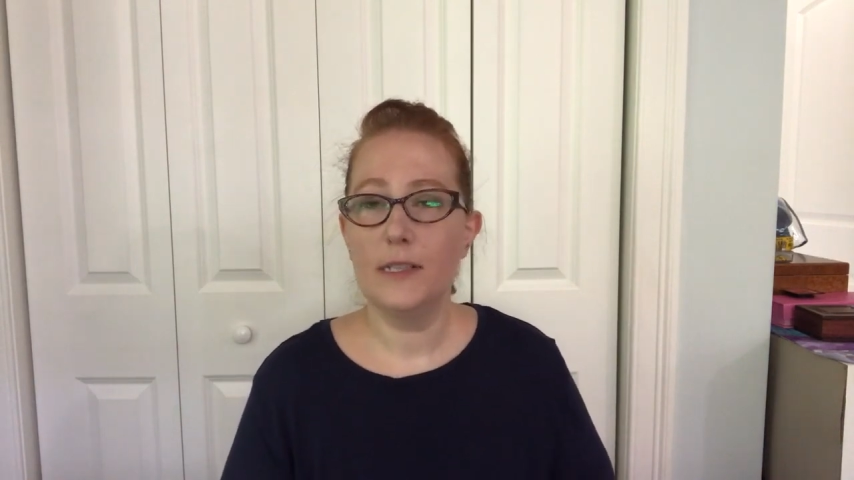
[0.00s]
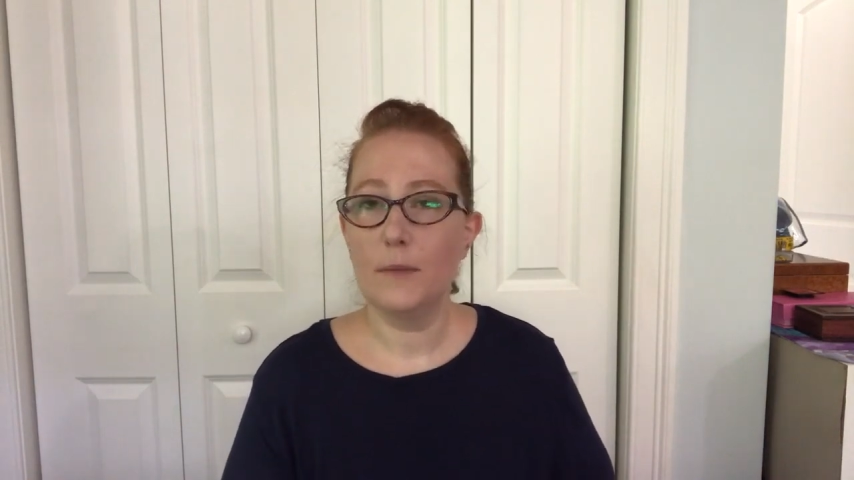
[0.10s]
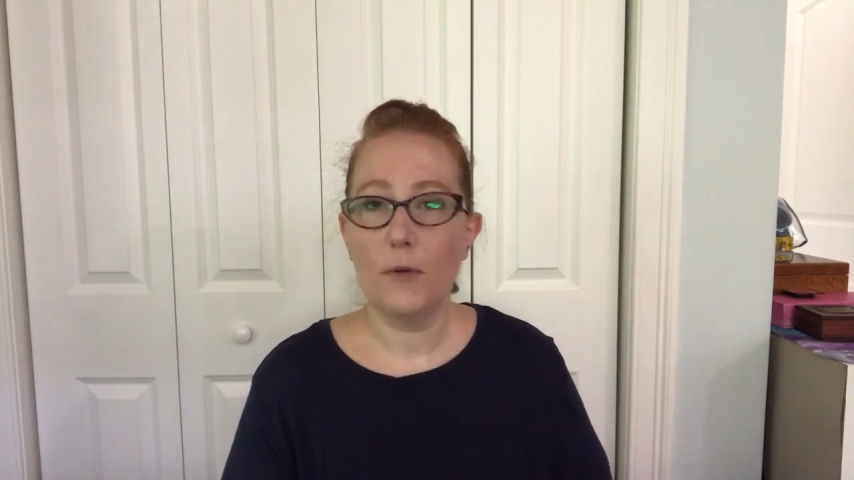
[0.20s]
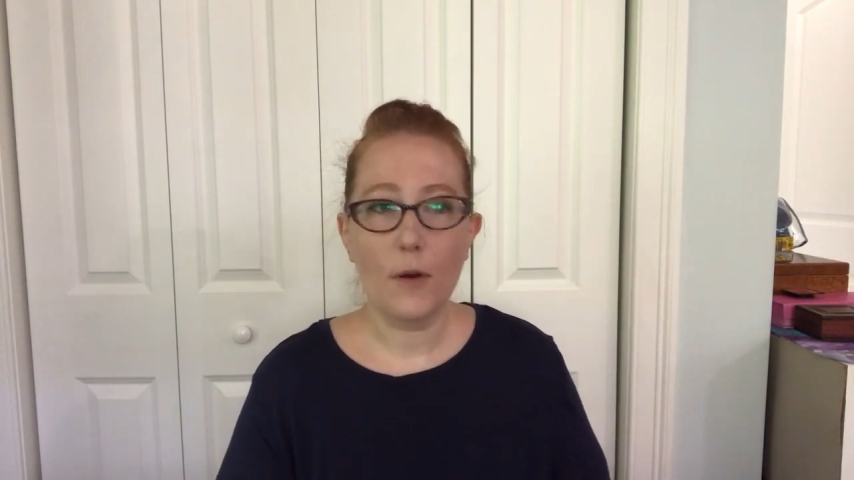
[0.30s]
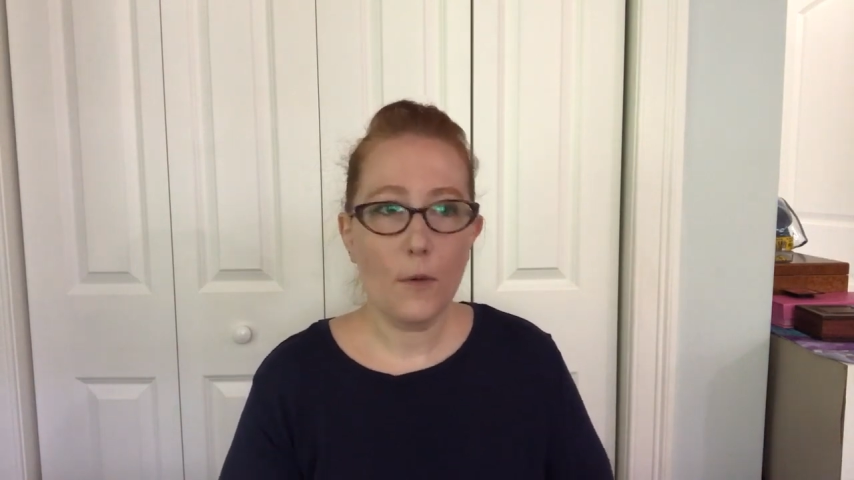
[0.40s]

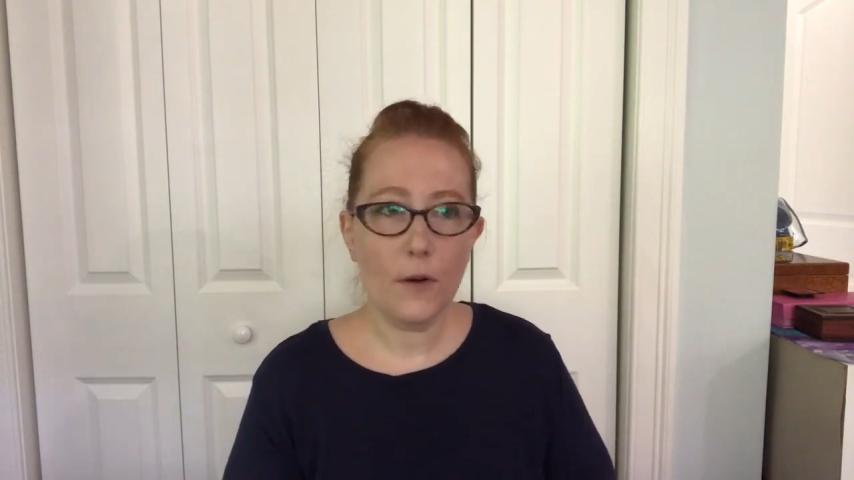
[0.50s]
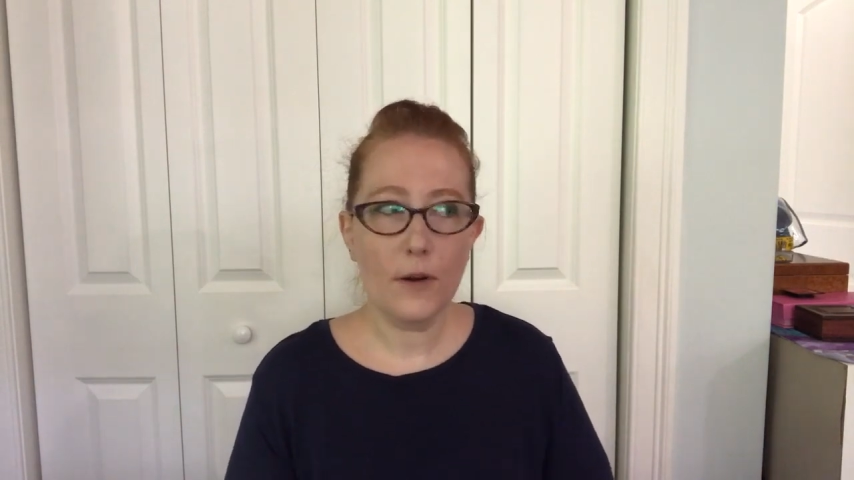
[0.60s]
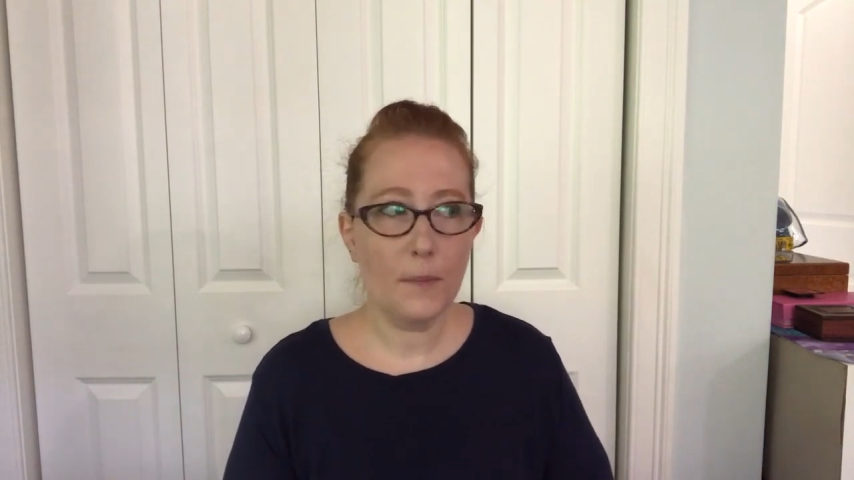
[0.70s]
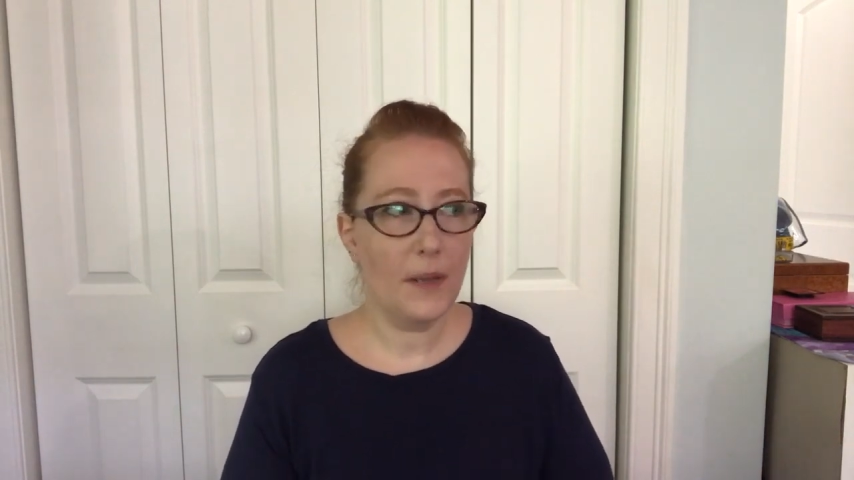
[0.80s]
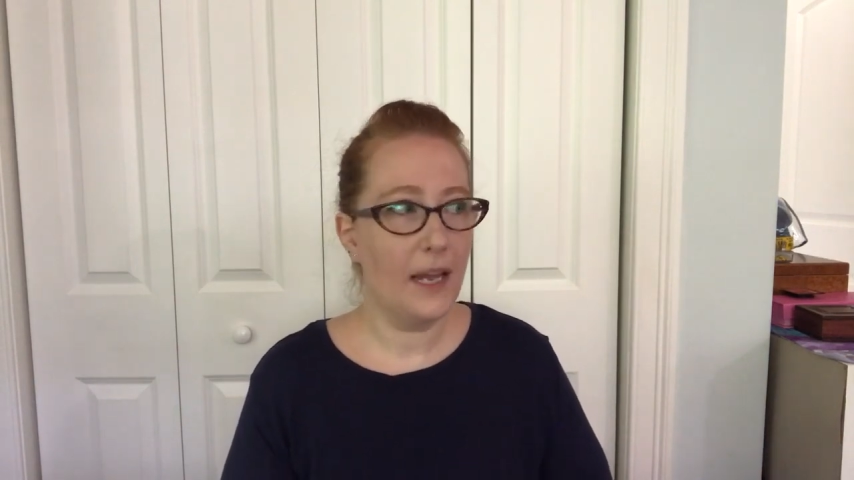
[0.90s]
some
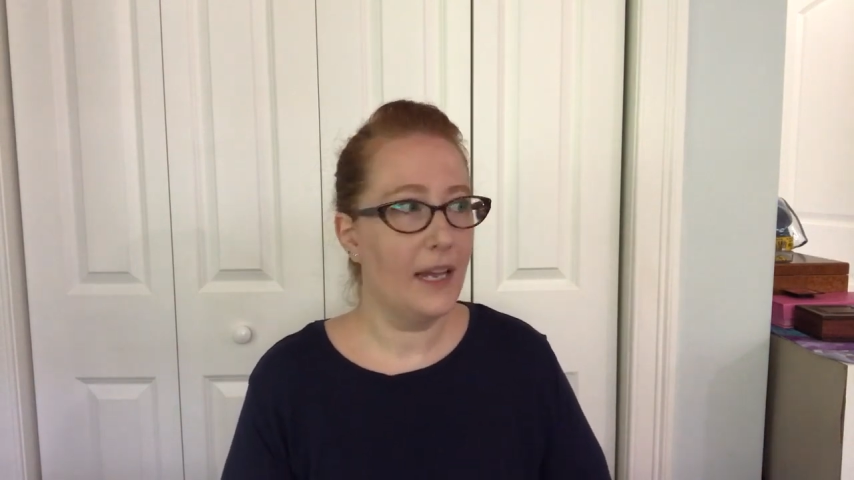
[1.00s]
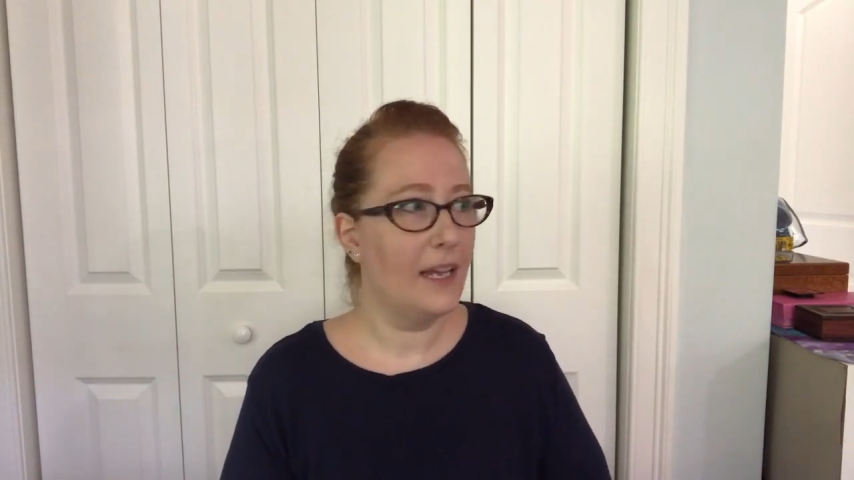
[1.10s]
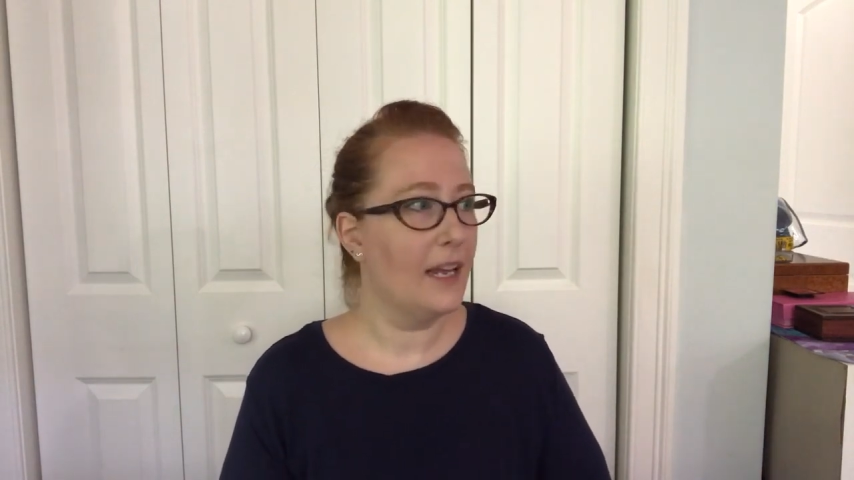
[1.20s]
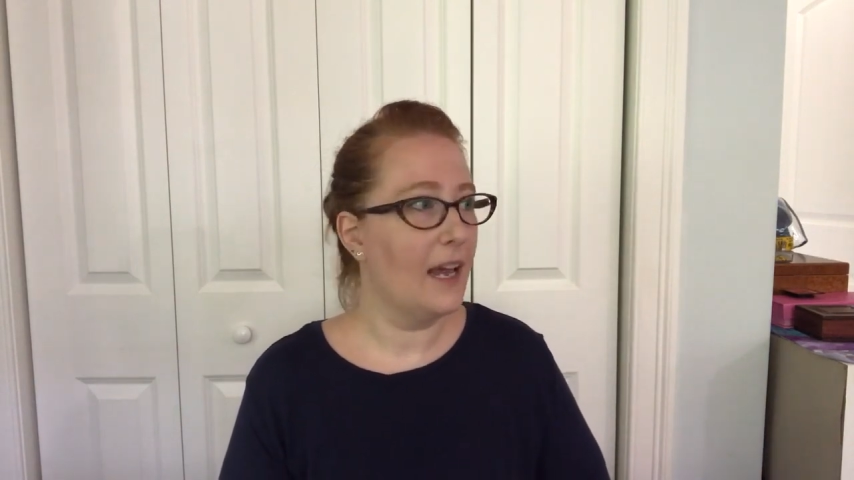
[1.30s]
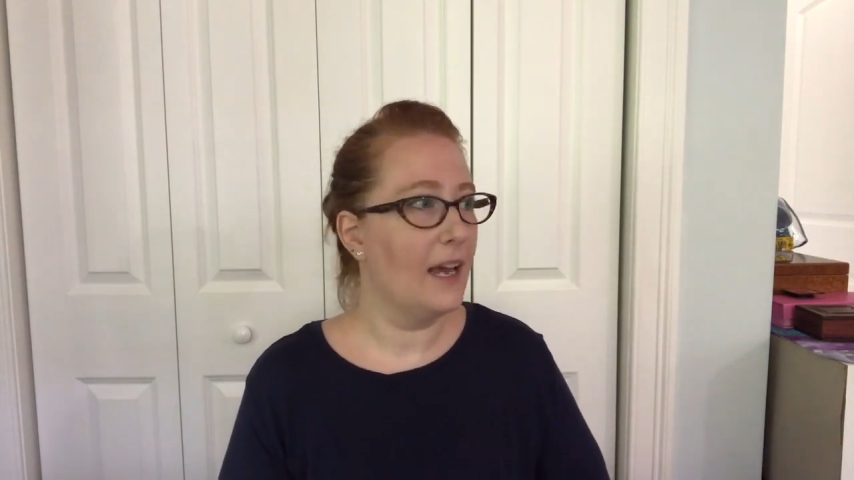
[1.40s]
recorder playing,